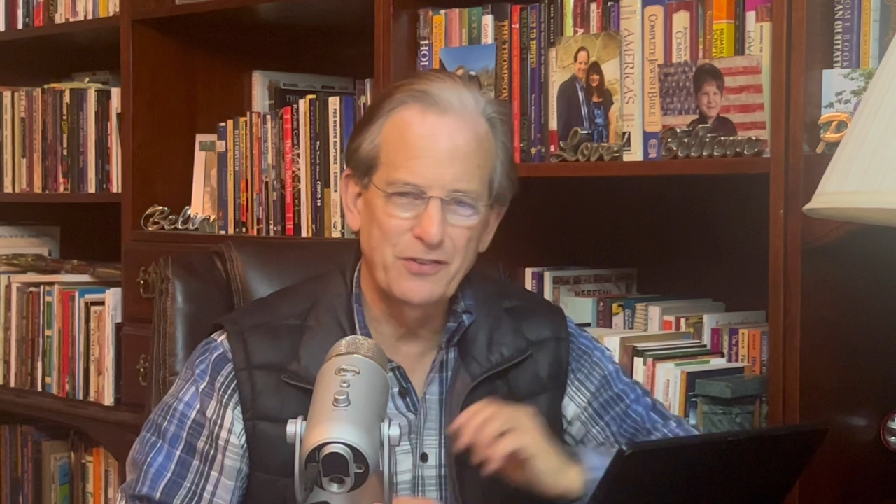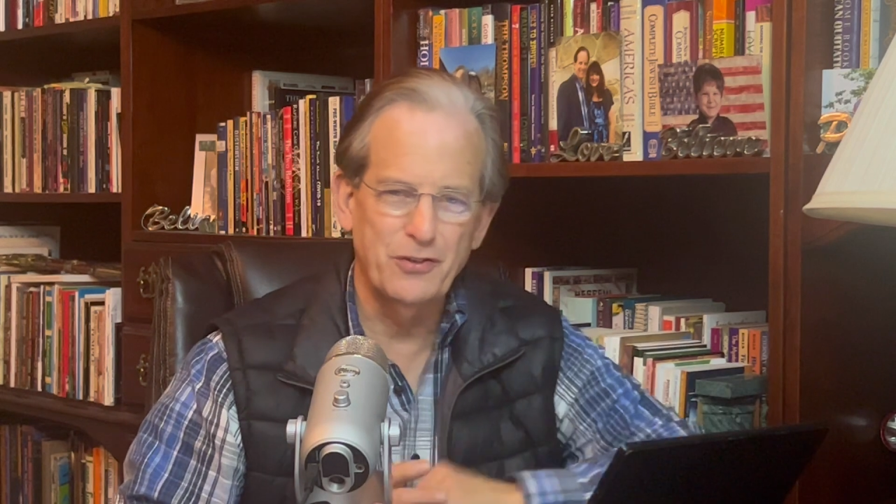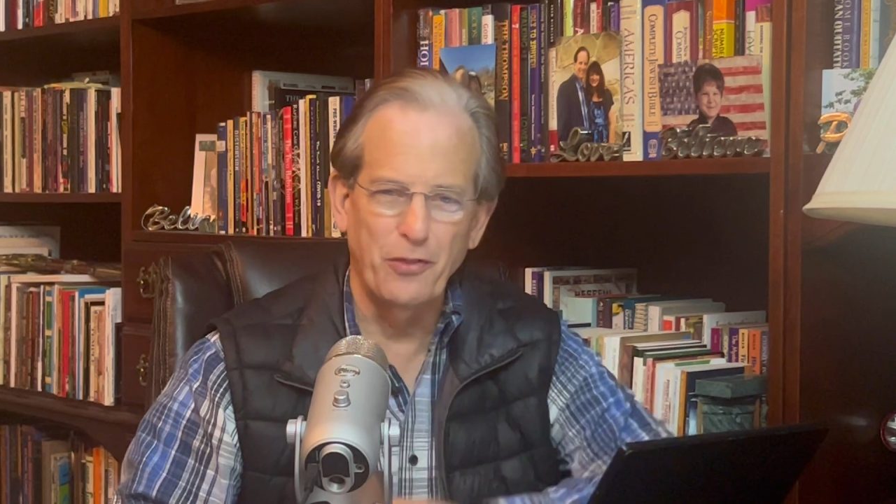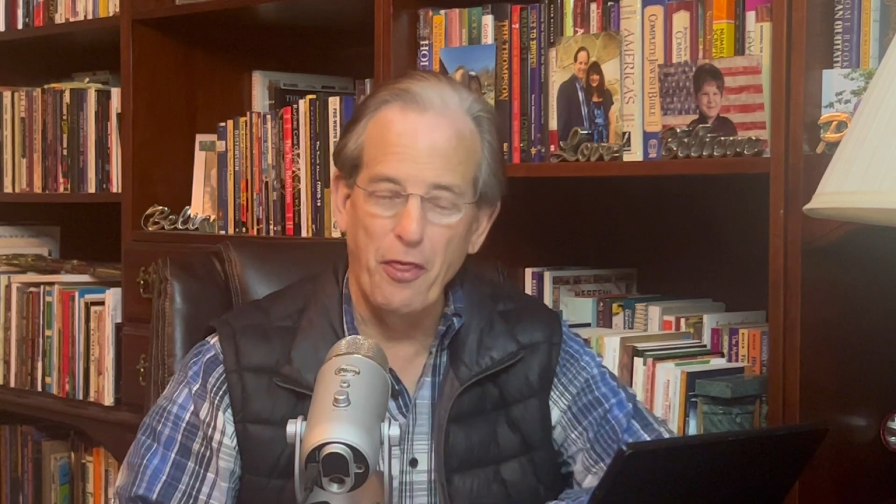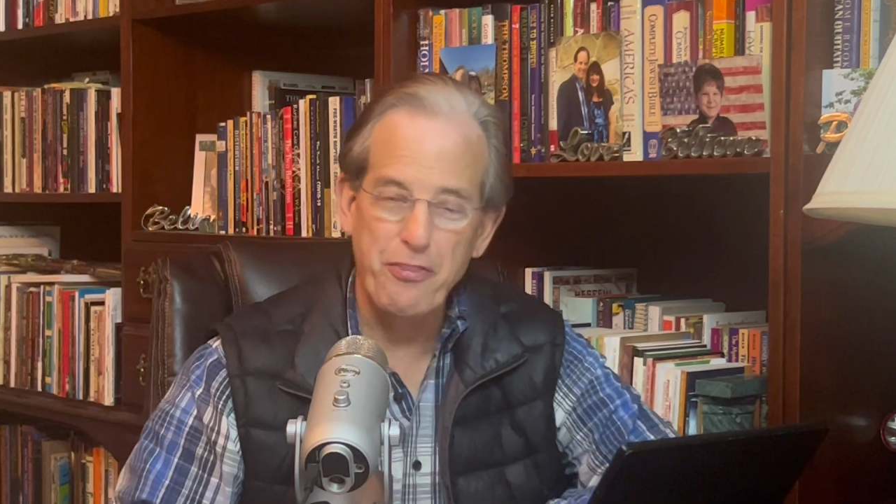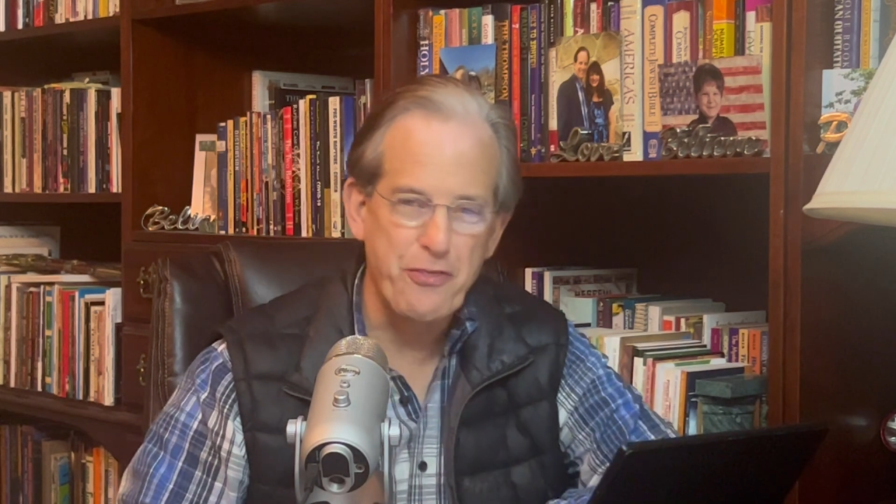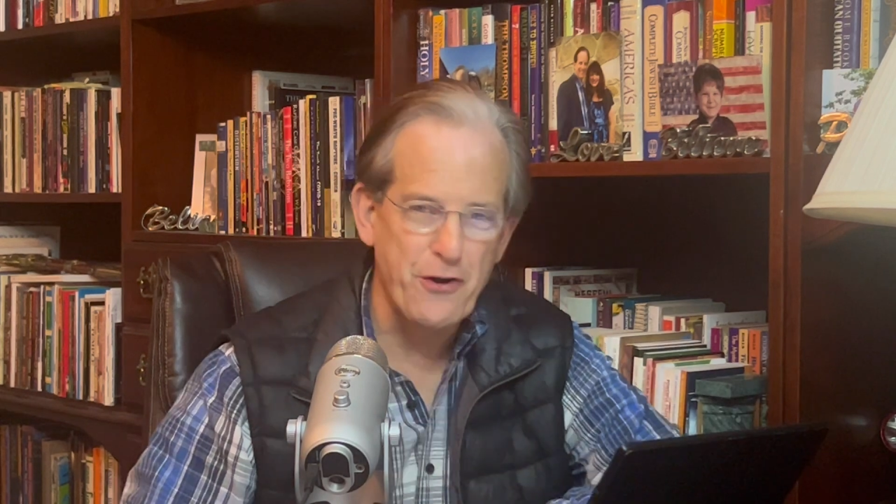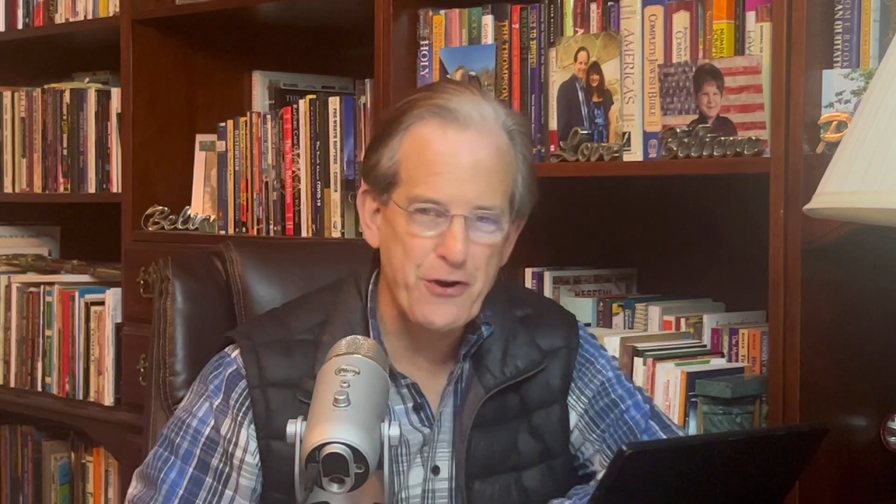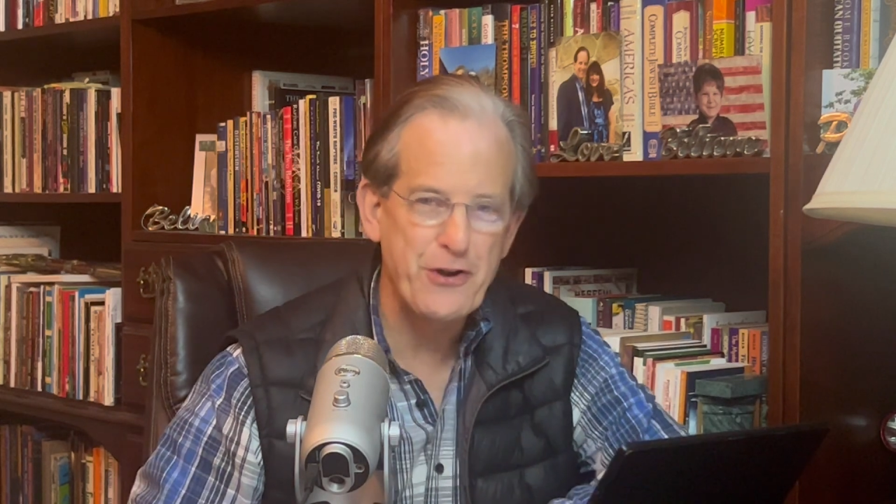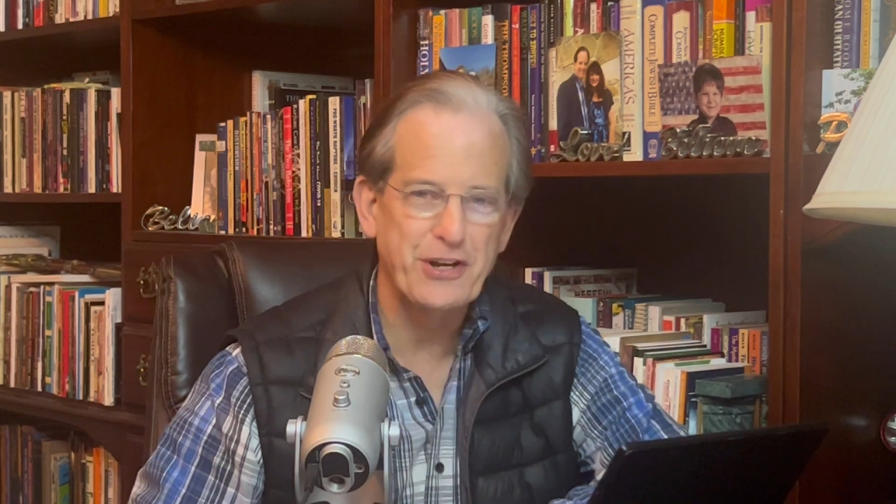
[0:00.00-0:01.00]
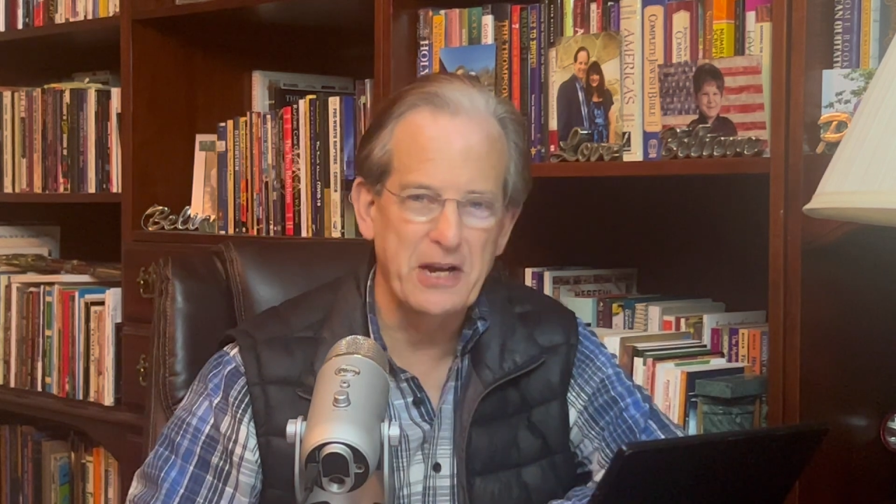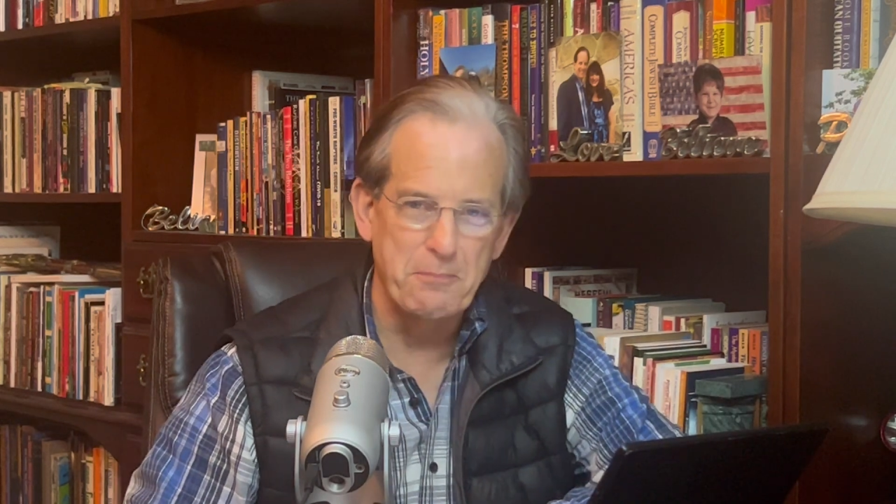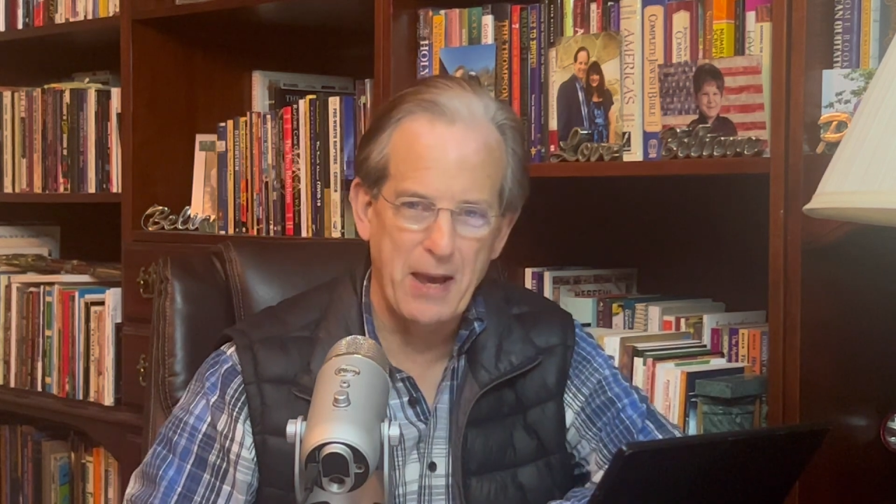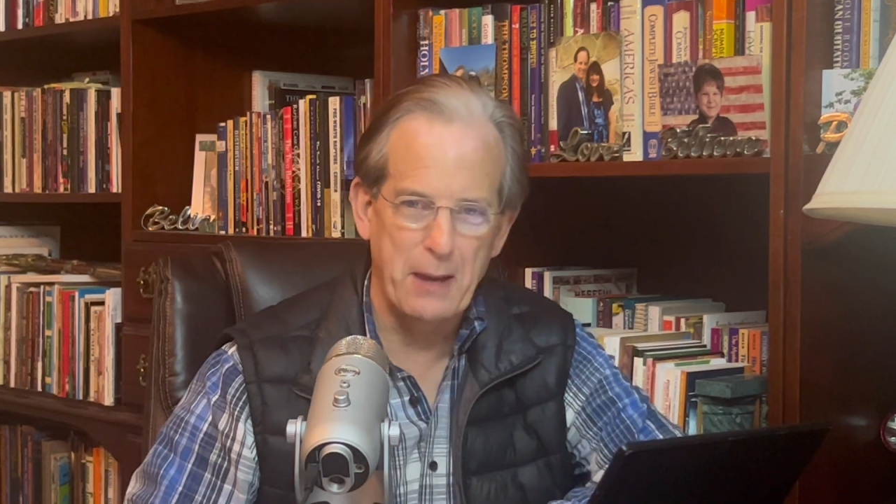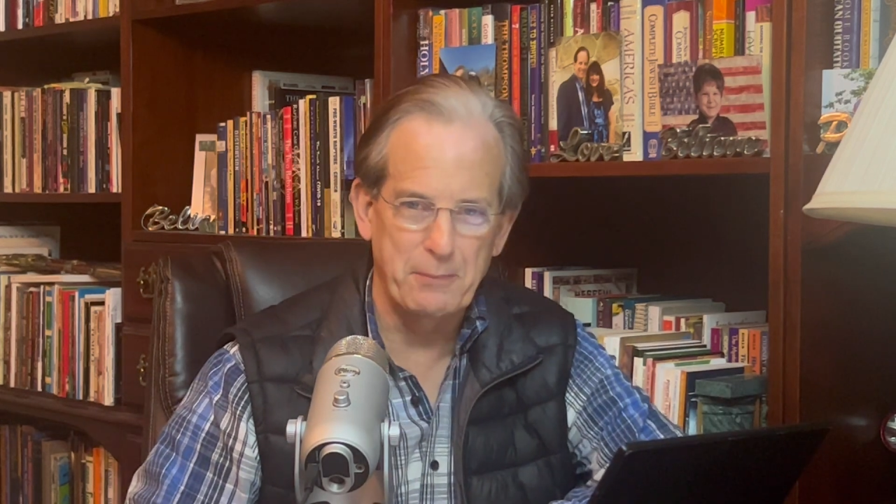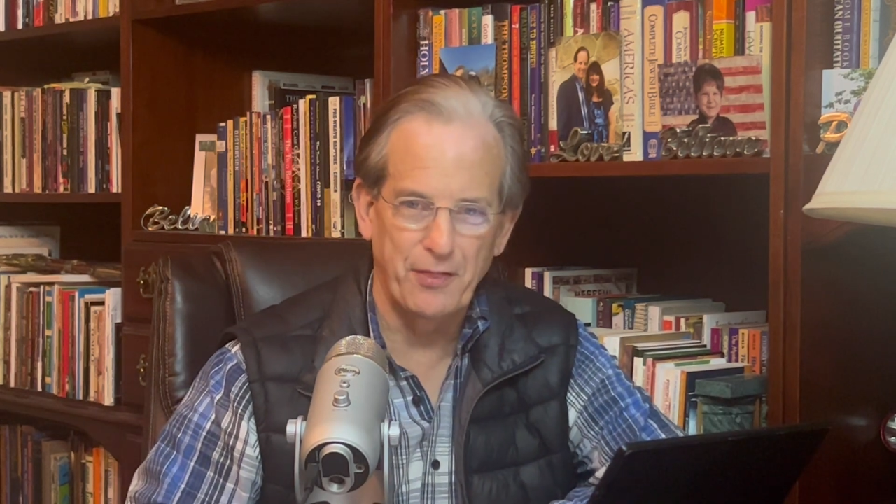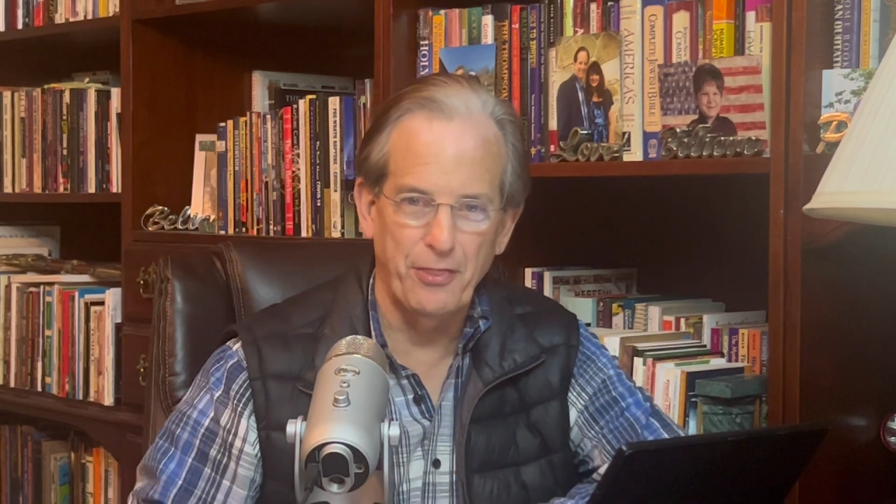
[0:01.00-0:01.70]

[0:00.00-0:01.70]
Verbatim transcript: to the third commandment,